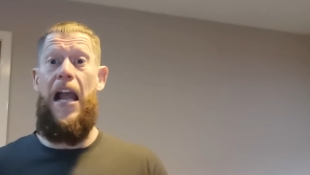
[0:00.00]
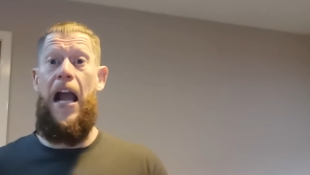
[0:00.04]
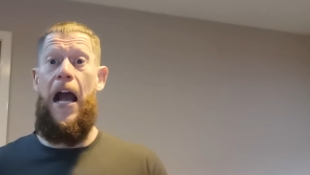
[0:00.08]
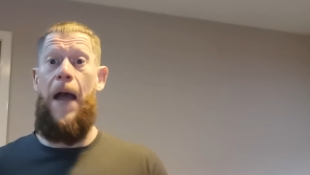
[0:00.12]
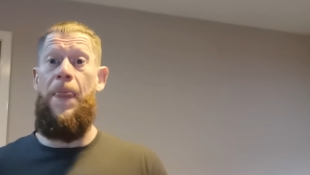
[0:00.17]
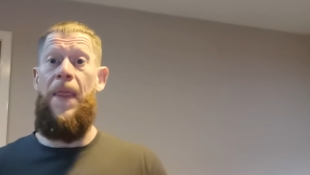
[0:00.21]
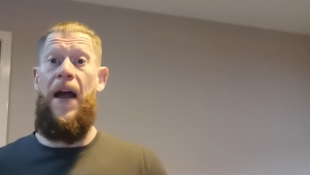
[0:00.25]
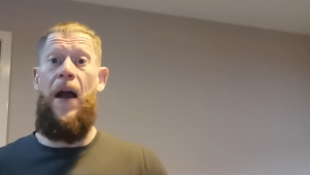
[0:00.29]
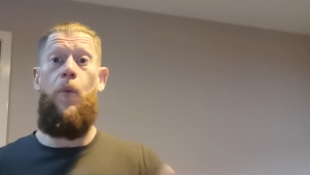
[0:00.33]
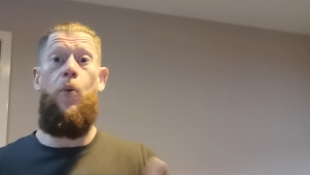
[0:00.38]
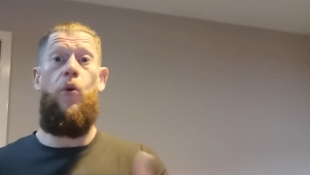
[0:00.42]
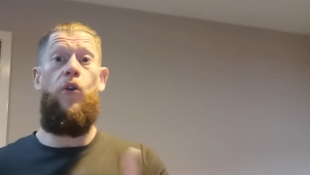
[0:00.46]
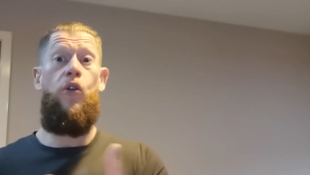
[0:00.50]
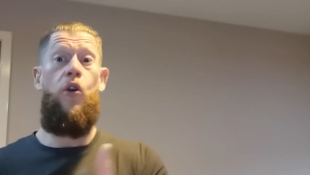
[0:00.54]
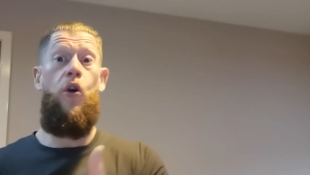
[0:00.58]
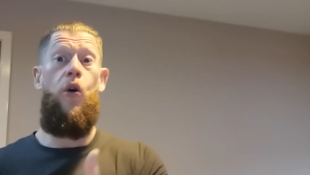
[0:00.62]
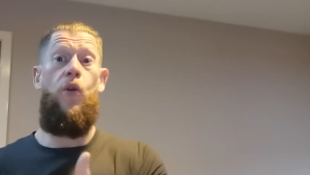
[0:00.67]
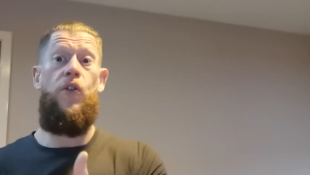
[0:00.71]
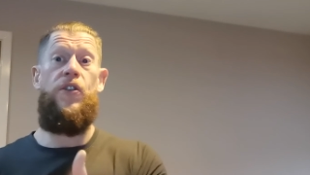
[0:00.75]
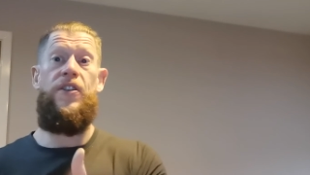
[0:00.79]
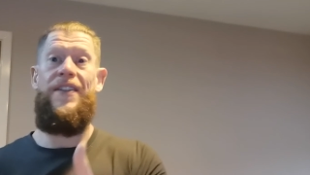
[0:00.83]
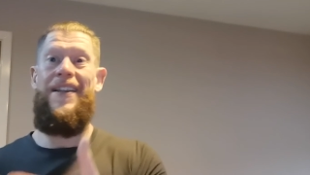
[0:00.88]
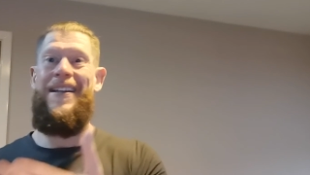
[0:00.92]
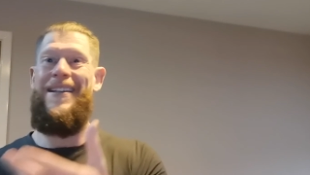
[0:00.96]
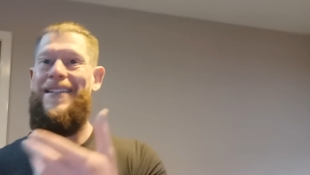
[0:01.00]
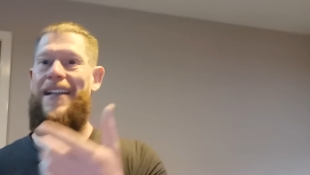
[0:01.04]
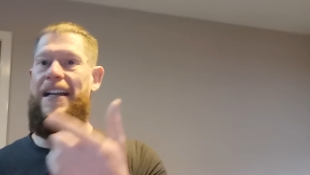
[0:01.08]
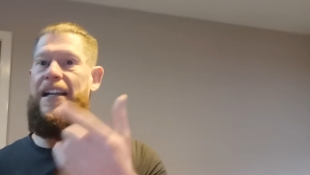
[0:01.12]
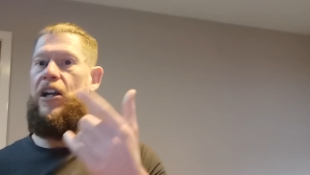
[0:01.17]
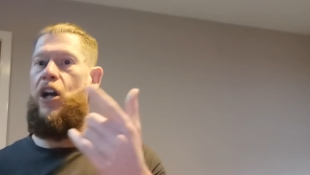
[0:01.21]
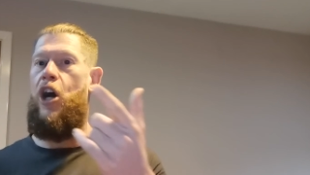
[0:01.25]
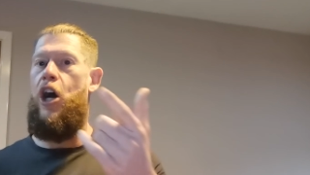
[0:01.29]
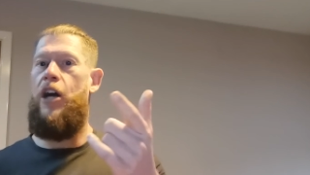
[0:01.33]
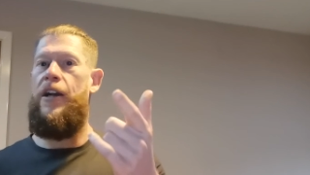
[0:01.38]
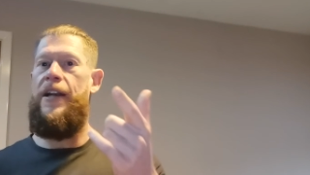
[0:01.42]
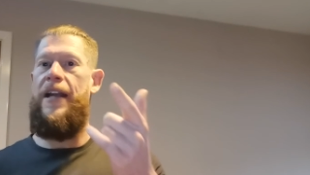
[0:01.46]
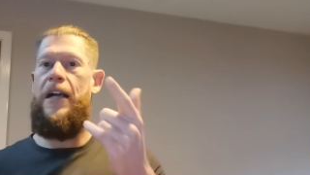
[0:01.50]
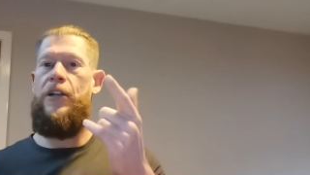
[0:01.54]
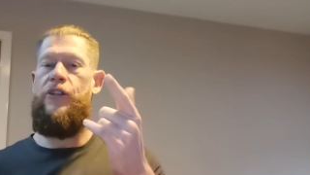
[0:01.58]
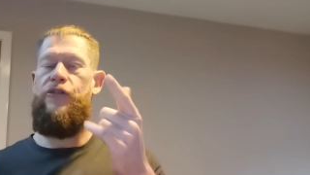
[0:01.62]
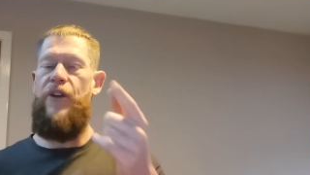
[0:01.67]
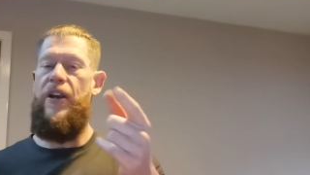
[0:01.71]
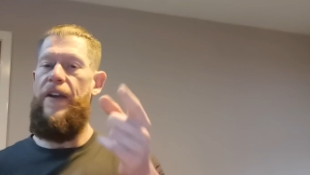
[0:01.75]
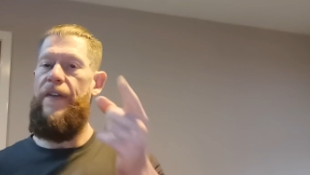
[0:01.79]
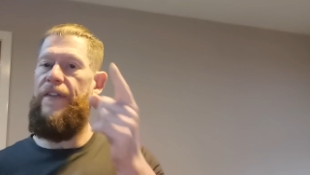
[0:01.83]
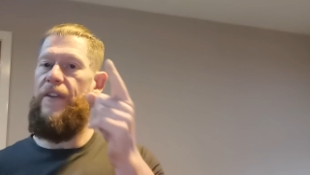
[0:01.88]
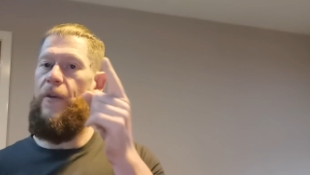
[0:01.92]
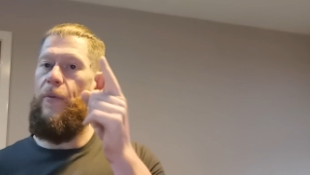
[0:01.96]
and that will cause things like cardiac
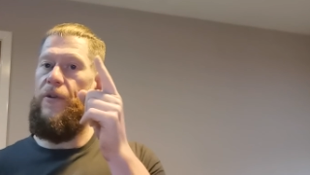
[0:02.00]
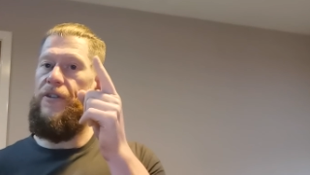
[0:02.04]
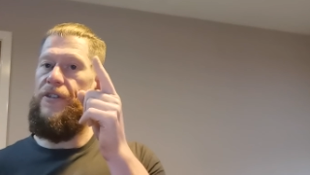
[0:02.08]
drift,